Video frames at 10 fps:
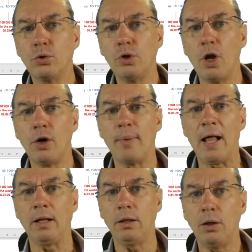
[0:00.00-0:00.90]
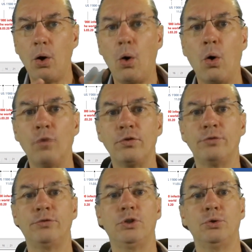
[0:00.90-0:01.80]
global
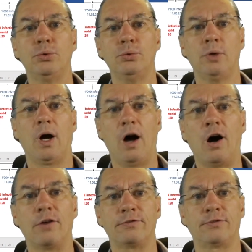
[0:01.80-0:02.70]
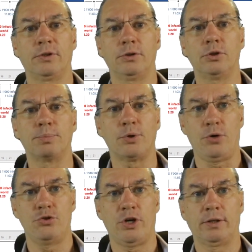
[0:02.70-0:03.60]
overview of the
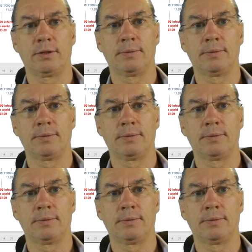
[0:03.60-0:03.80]
project.